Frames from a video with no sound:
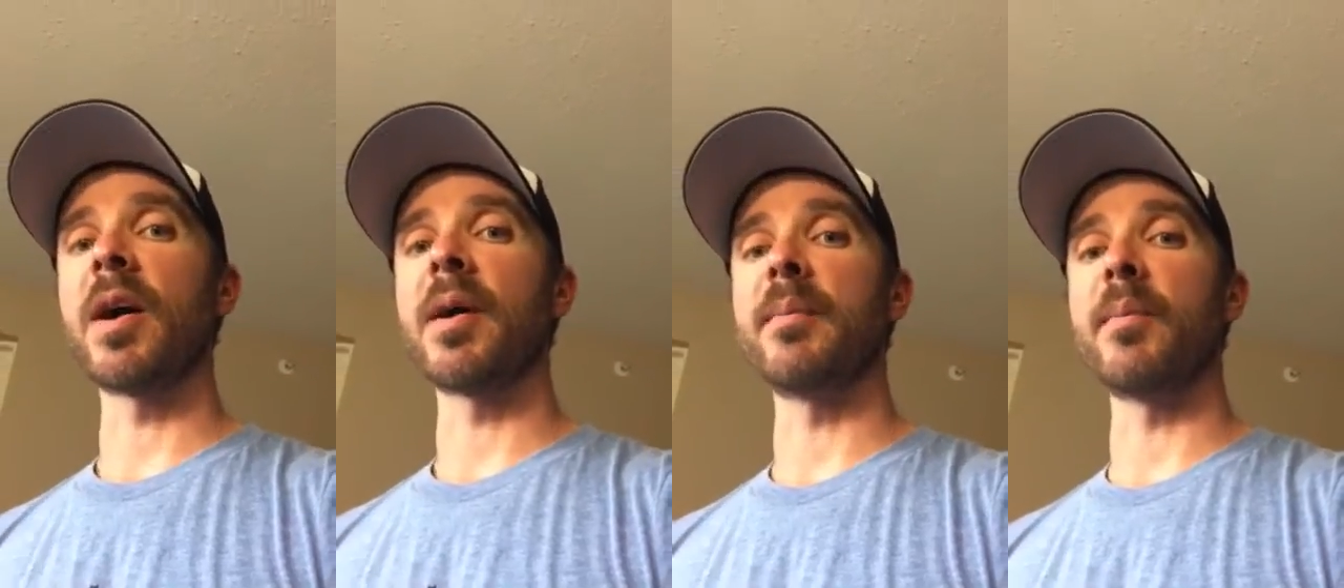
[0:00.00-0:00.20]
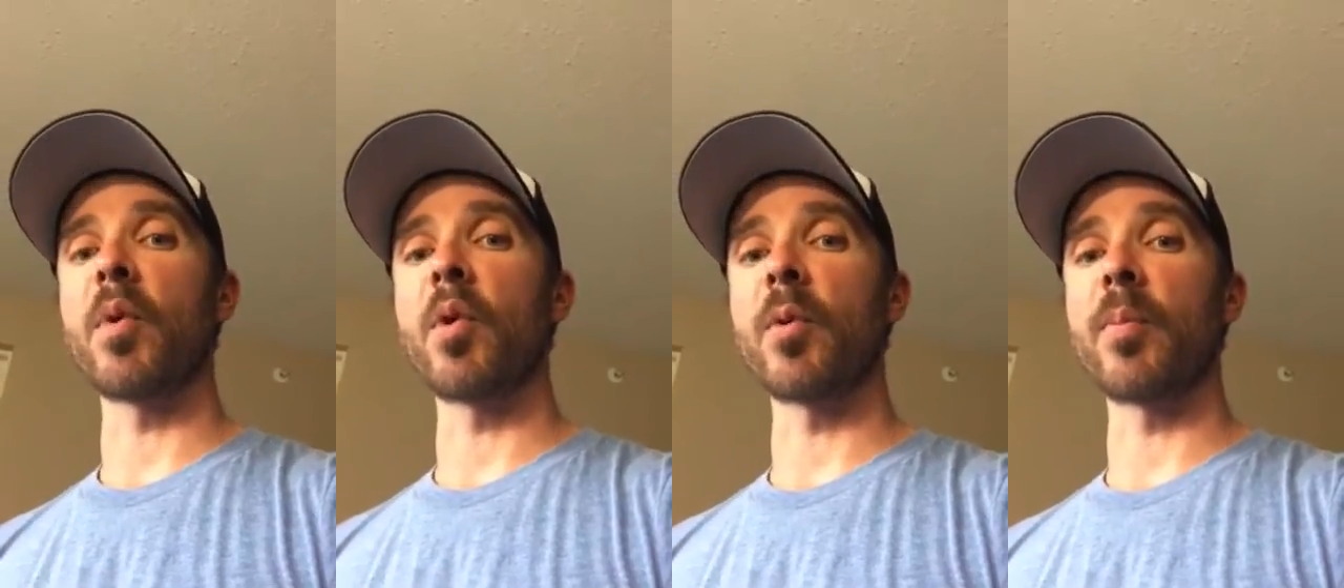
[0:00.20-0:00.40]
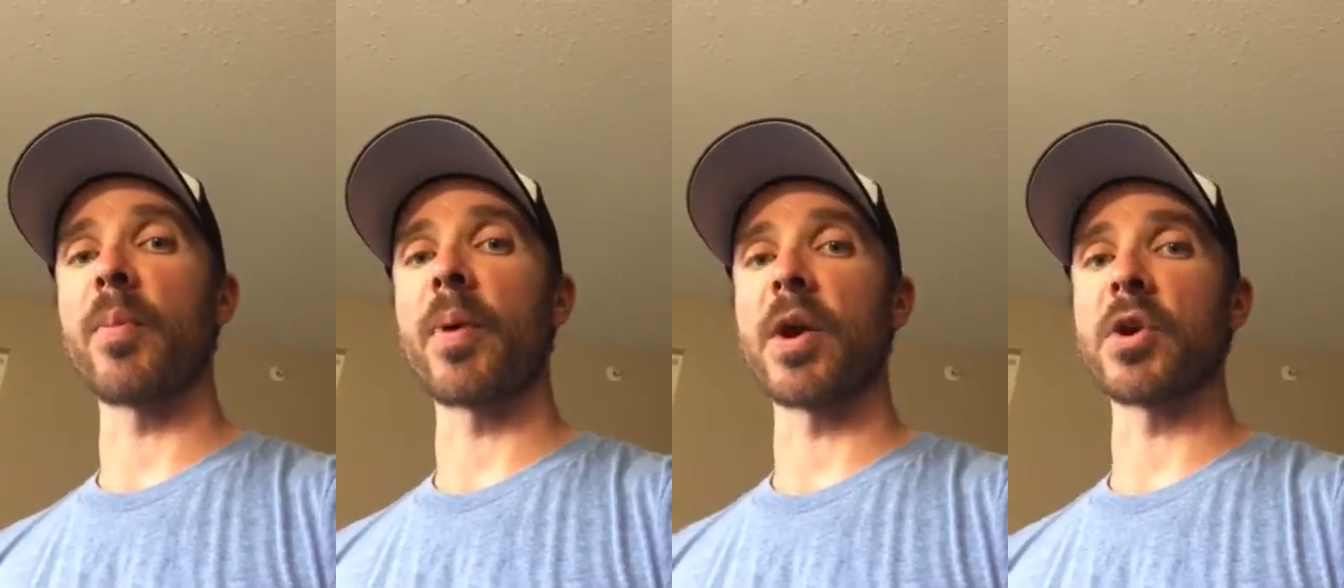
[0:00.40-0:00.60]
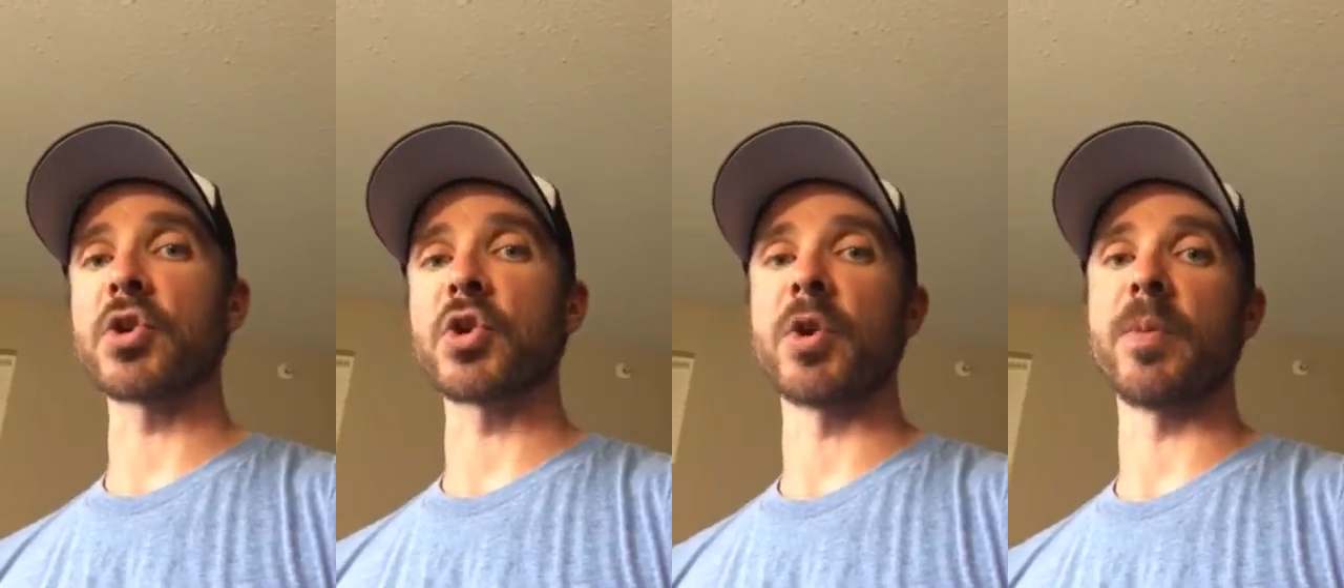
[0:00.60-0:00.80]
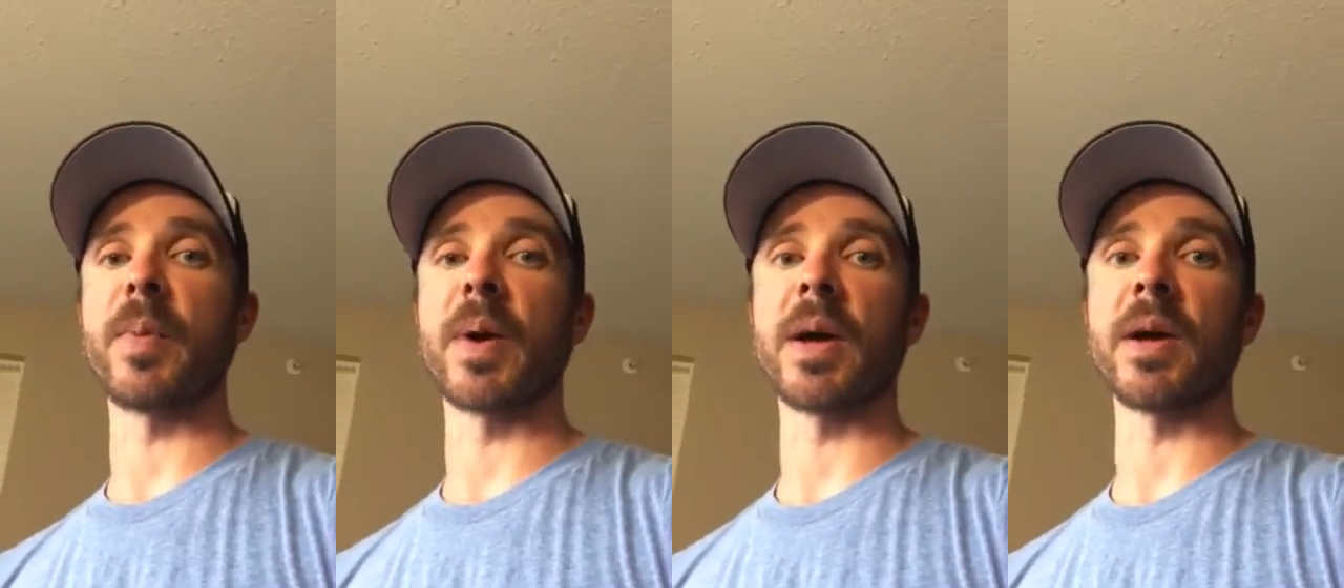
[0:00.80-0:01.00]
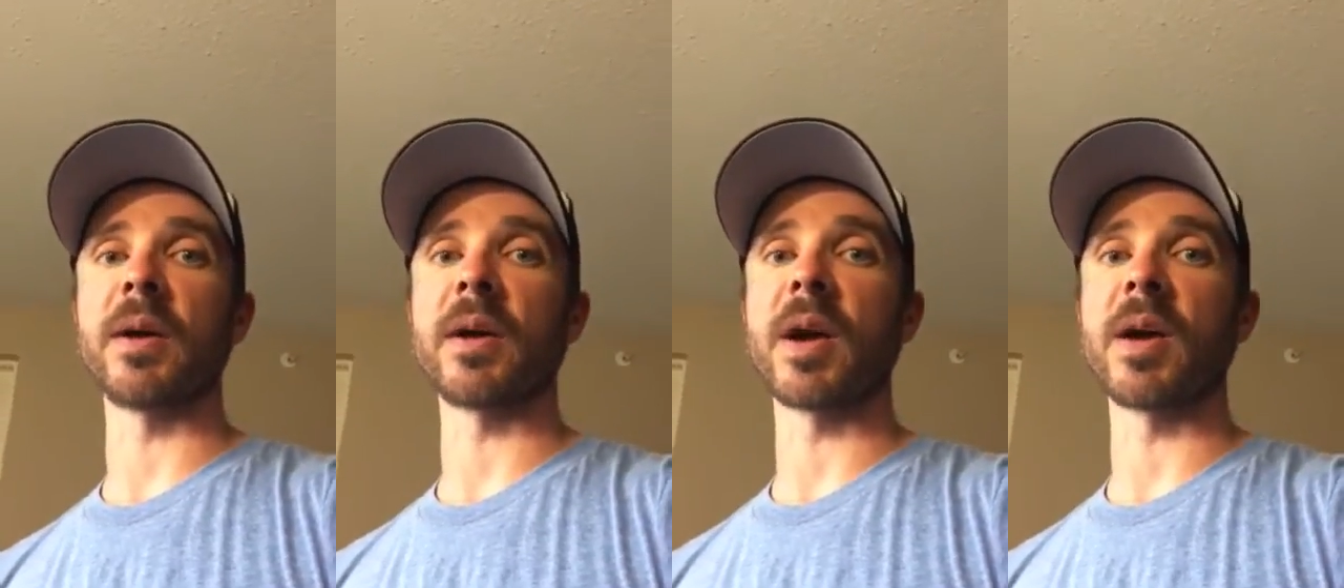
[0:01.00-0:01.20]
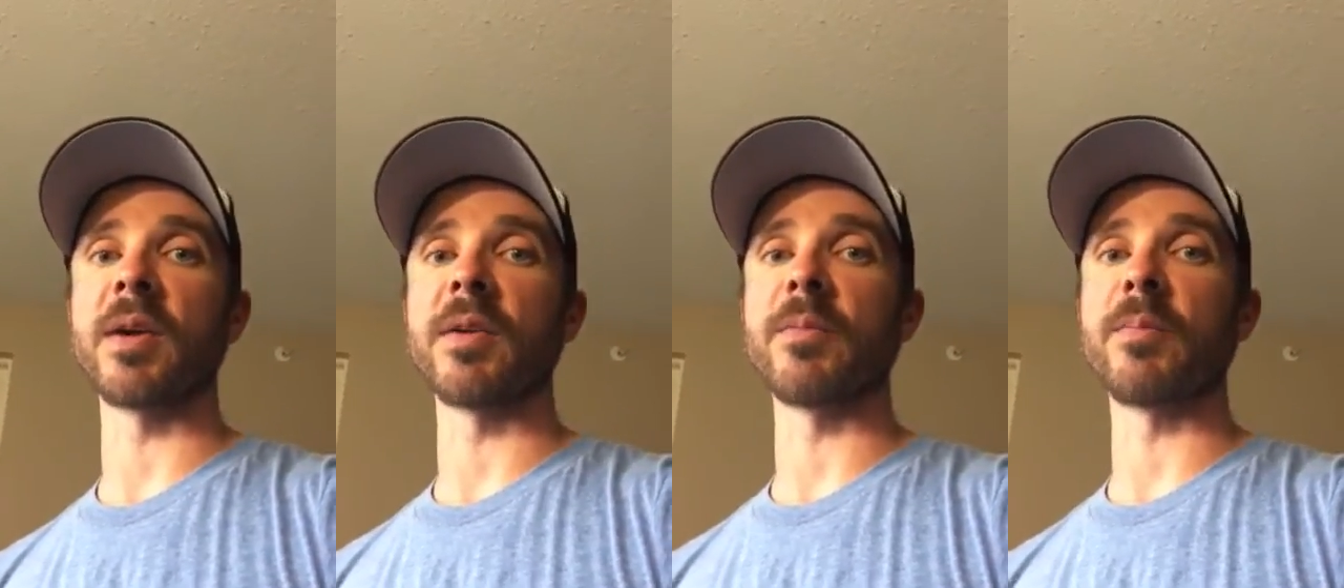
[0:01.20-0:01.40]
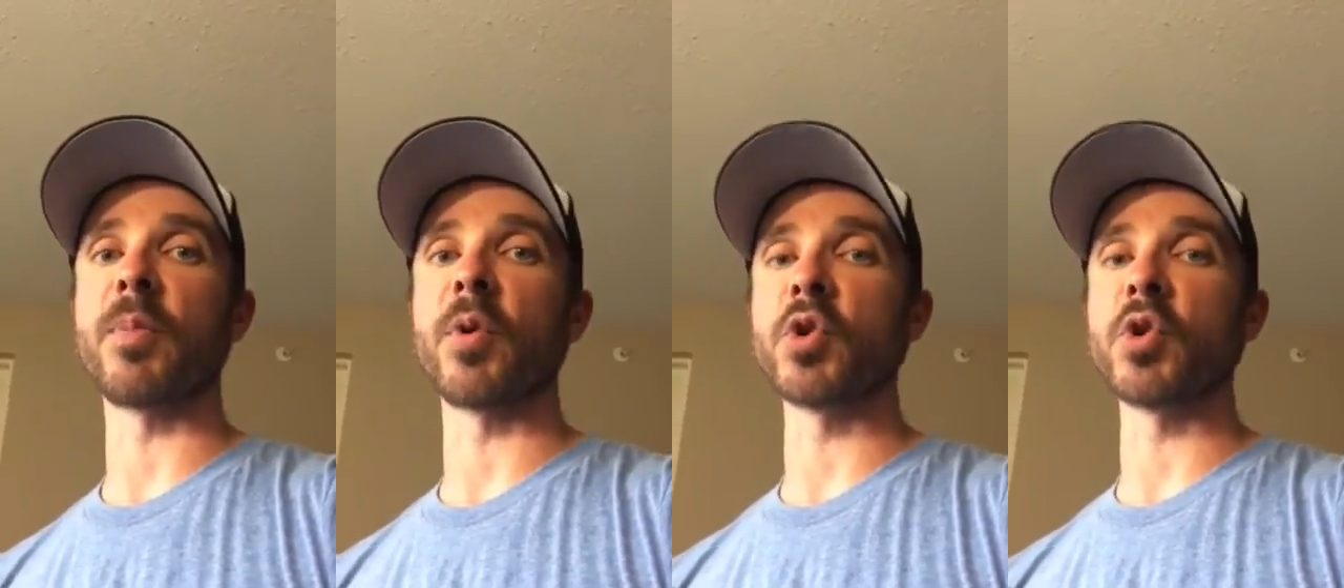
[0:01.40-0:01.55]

more pressure by kind of